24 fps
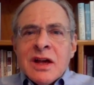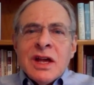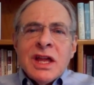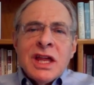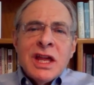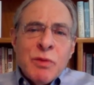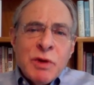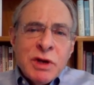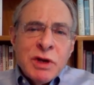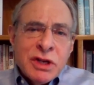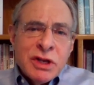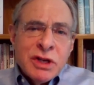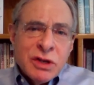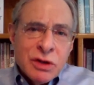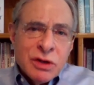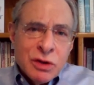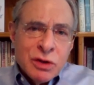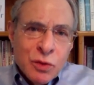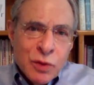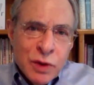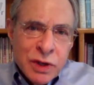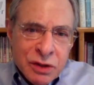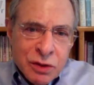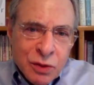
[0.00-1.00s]
Yeah, we
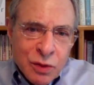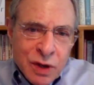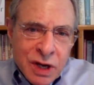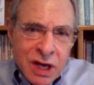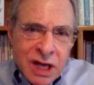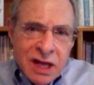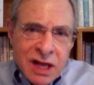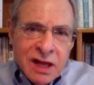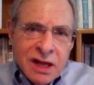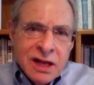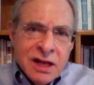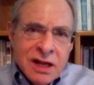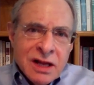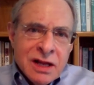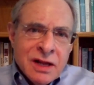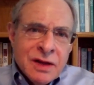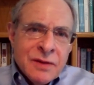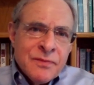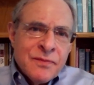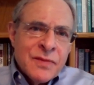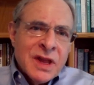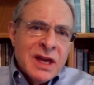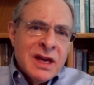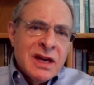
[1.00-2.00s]
do.
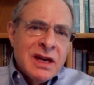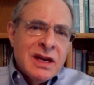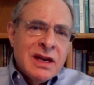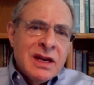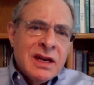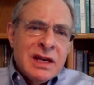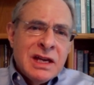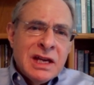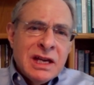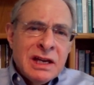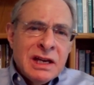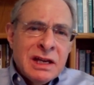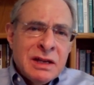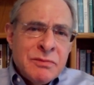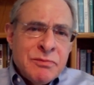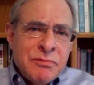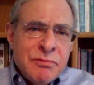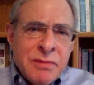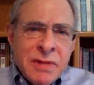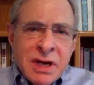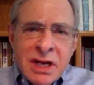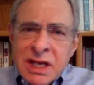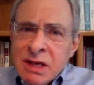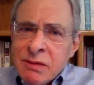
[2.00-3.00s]
In
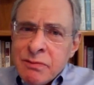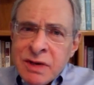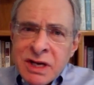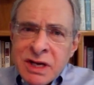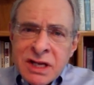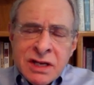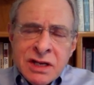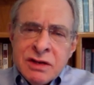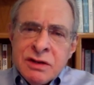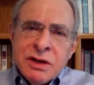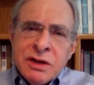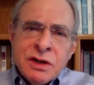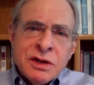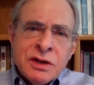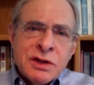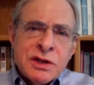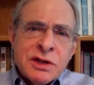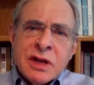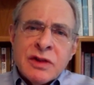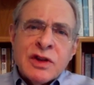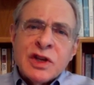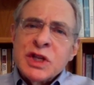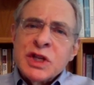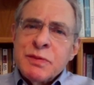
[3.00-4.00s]
many, many
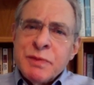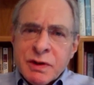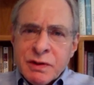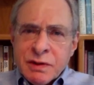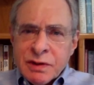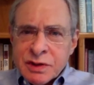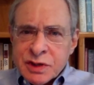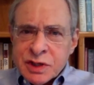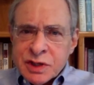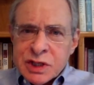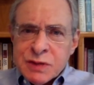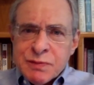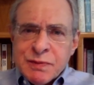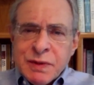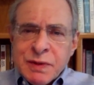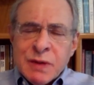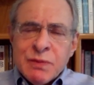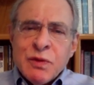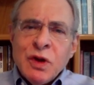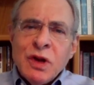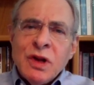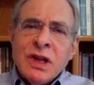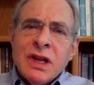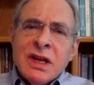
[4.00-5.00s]
near-death experiences,
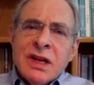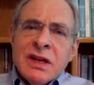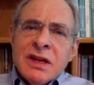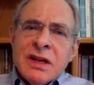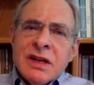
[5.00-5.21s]
people